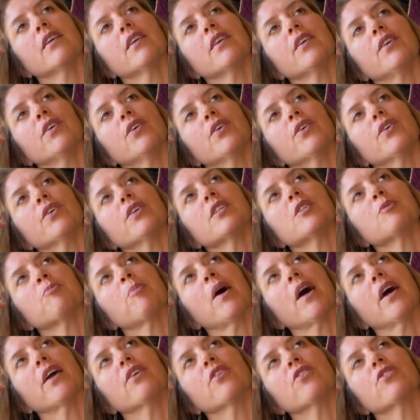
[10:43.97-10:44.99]
Ear is
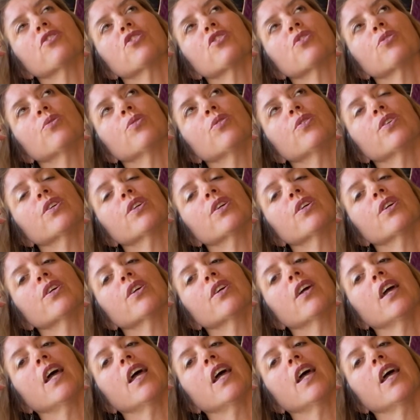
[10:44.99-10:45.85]
by your shoulder,